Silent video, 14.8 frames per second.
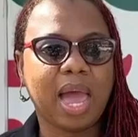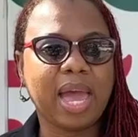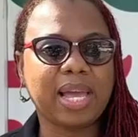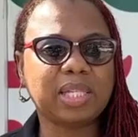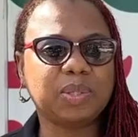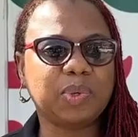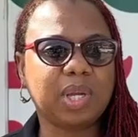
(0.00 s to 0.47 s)

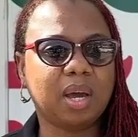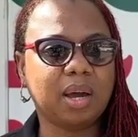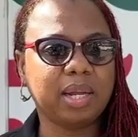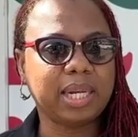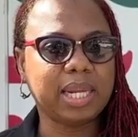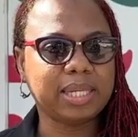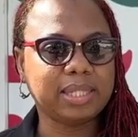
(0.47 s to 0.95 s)
As we
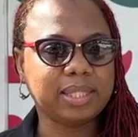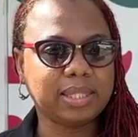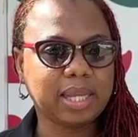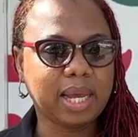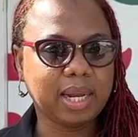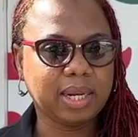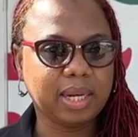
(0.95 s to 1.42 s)

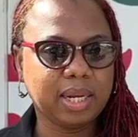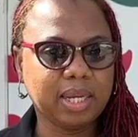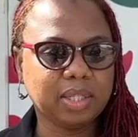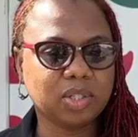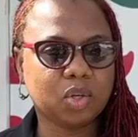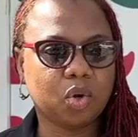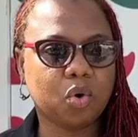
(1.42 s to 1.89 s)
understand
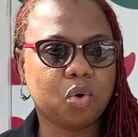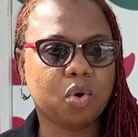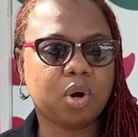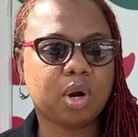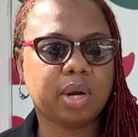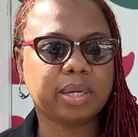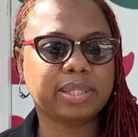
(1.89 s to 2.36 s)
it,
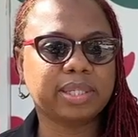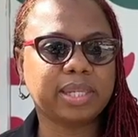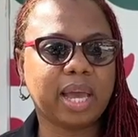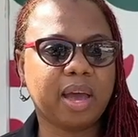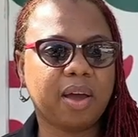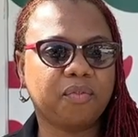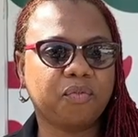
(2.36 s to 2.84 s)
our
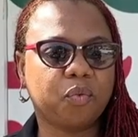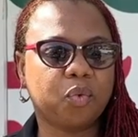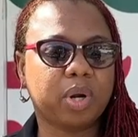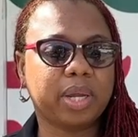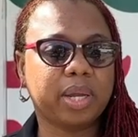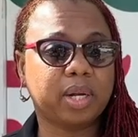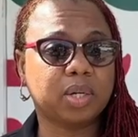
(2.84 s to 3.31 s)
staff
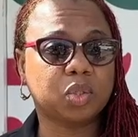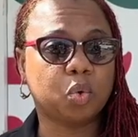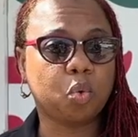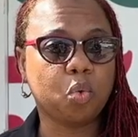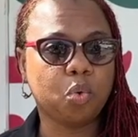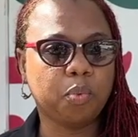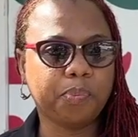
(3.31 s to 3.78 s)
were here to
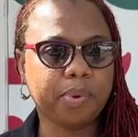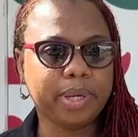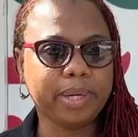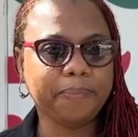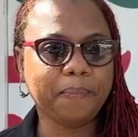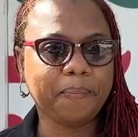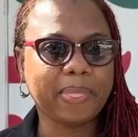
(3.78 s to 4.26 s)

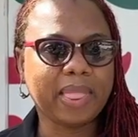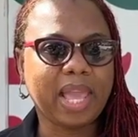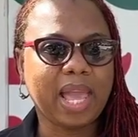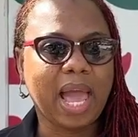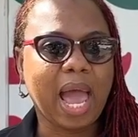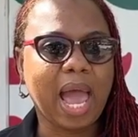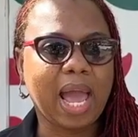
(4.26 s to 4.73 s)
open,
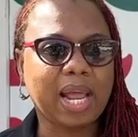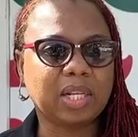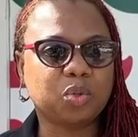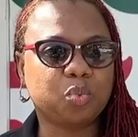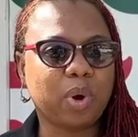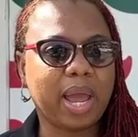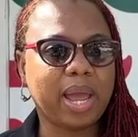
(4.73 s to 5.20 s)

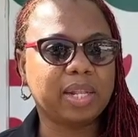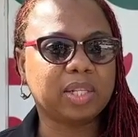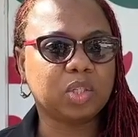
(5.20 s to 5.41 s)
and while